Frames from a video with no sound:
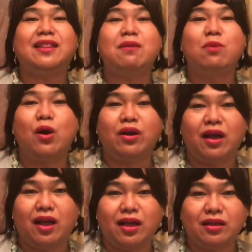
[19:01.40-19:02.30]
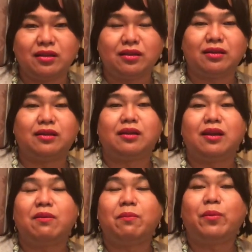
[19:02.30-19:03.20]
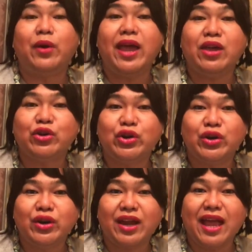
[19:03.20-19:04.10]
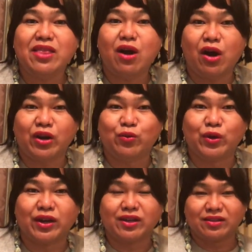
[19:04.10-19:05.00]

labora, prayer and hard work.